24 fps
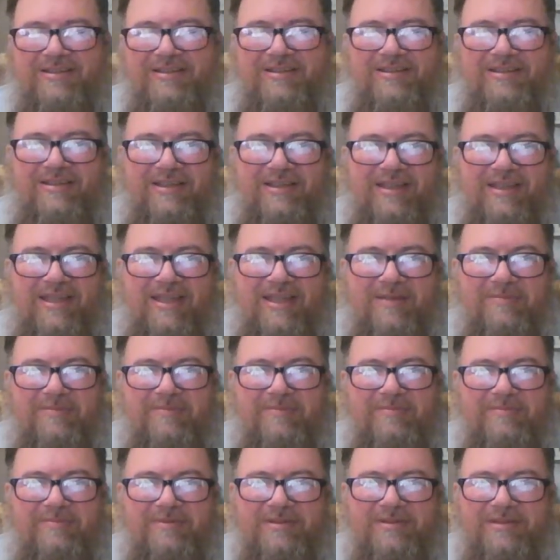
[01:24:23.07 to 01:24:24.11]
Yeah.
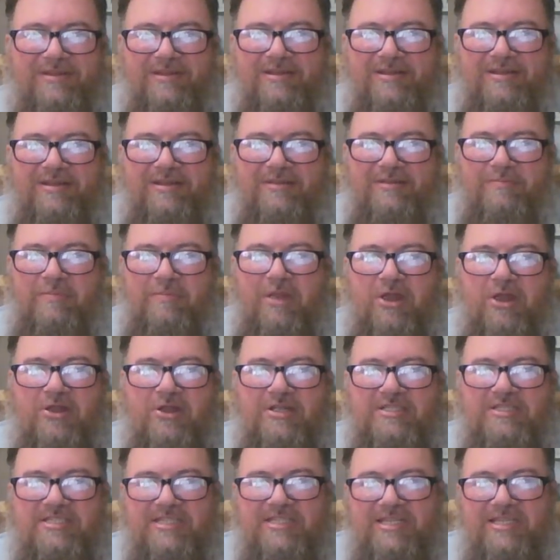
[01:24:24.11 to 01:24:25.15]

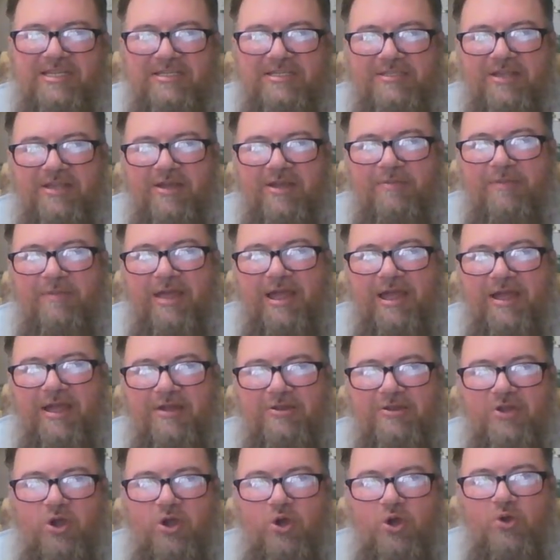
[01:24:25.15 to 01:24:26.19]
Barry G is talking about
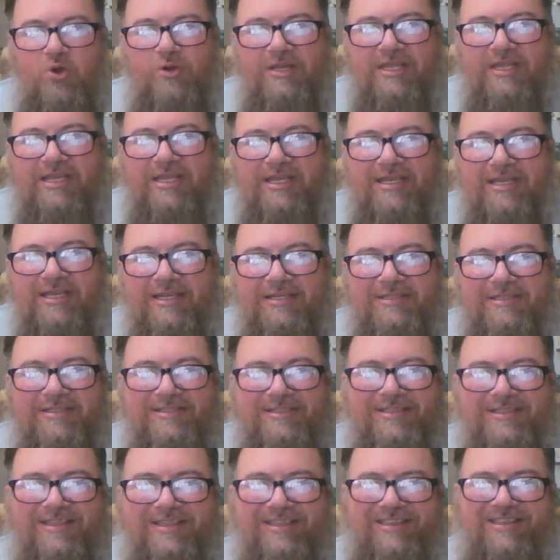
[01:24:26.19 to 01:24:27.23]
how cold he
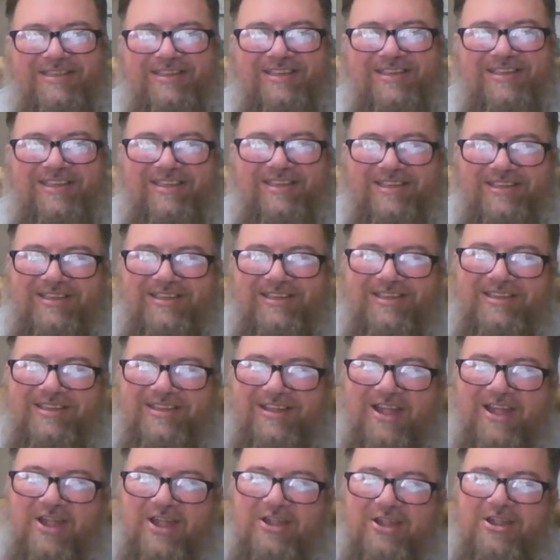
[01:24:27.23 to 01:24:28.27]
is.
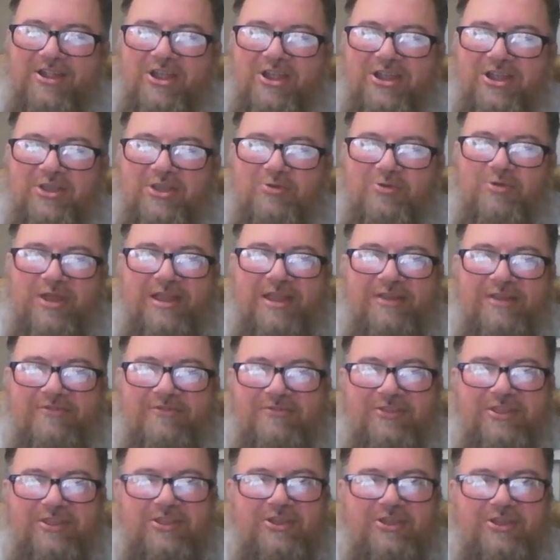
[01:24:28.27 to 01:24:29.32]
Are you ready
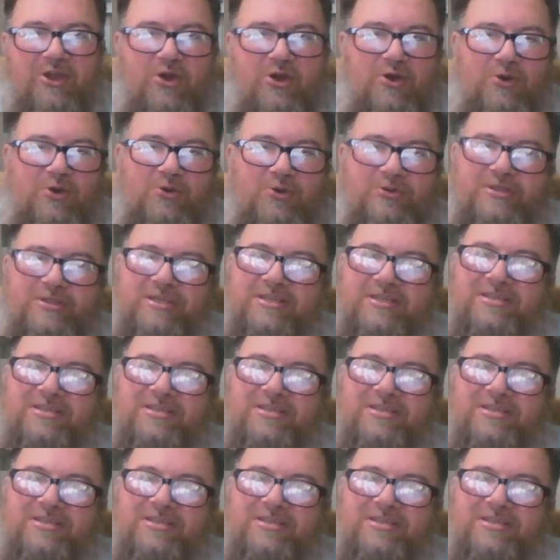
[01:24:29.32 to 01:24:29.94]
for the cold?